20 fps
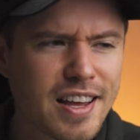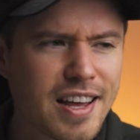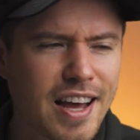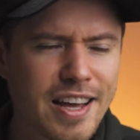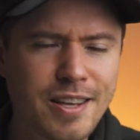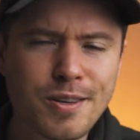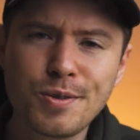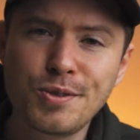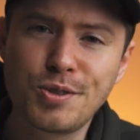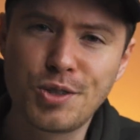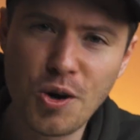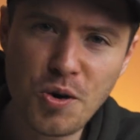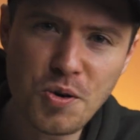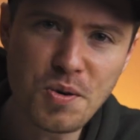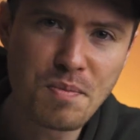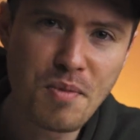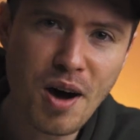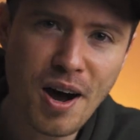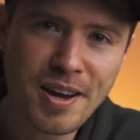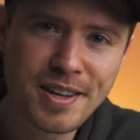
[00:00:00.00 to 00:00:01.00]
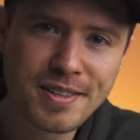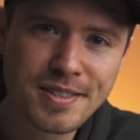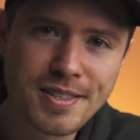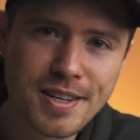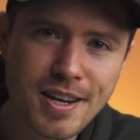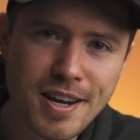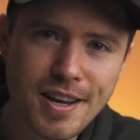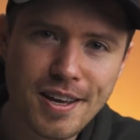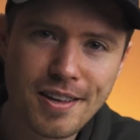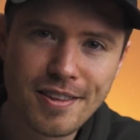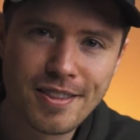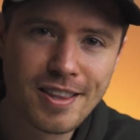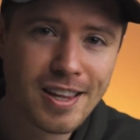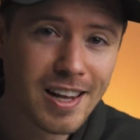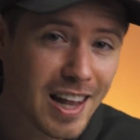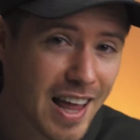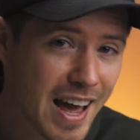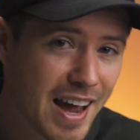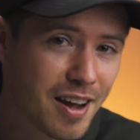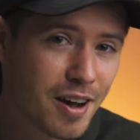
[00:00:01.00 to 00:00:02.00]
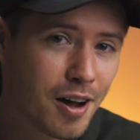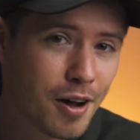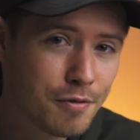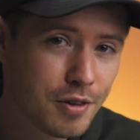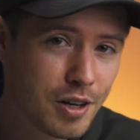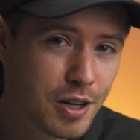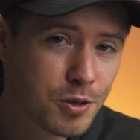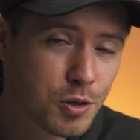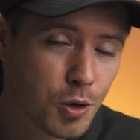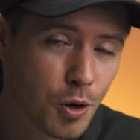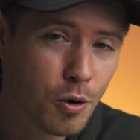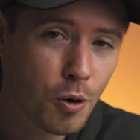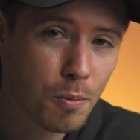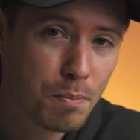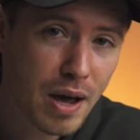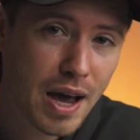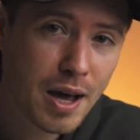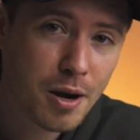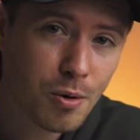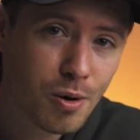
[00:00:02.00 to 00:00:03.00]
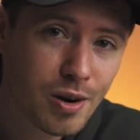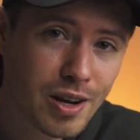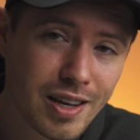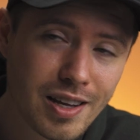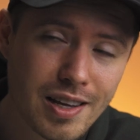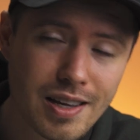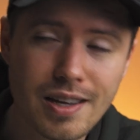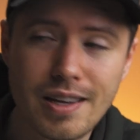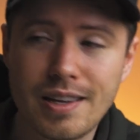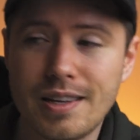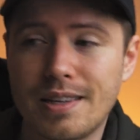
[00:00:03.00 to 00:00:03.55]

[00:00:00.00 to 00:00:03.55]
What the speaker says: and you don't mind the lack of an internal battery,